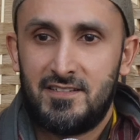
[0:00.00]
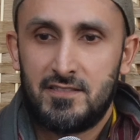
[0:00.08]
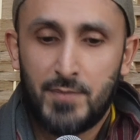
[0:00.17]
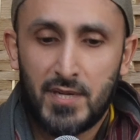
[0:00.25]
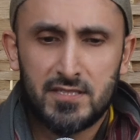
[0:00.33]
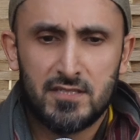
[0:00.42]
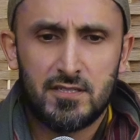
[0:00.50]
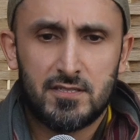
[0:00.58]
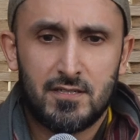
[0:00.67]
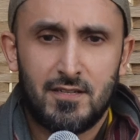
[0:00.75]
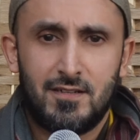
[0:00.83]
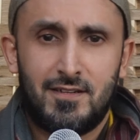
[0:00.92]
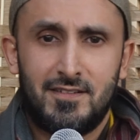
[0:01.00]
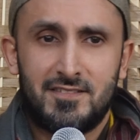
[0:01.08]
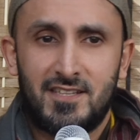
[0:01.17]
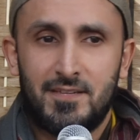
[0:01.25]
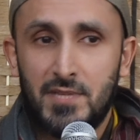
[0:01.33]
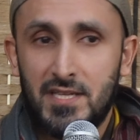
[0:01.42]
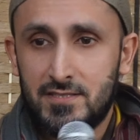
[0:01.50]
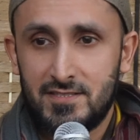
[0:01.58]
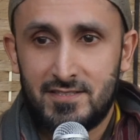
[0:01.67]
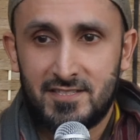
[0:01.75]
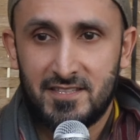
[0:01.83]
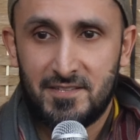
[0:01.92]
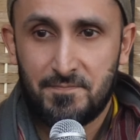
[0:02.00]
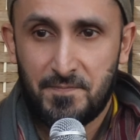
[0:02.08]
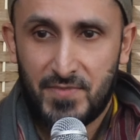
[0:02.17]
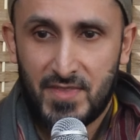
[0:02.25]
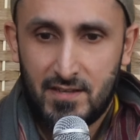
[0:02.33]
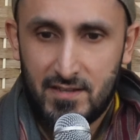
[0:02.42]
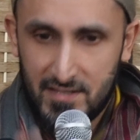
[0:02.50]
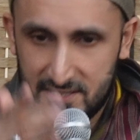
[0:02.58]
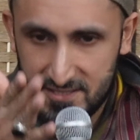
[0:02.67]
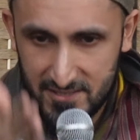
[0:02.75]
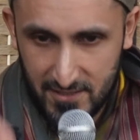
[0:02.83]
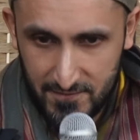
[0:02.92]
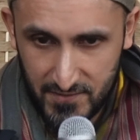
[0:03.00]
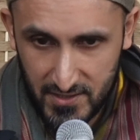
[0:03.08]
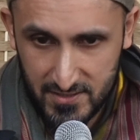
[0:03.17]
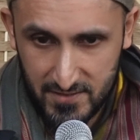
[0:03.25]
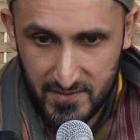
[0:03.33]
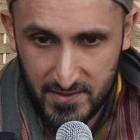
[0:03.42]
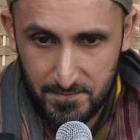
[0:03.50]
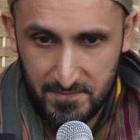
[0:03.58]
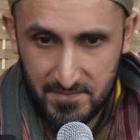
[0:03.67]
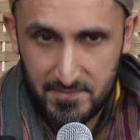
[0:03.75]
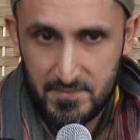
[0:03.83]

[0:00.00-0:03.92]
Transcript: The Messenger sallallahu wasallam listens to them, listens to the first of them,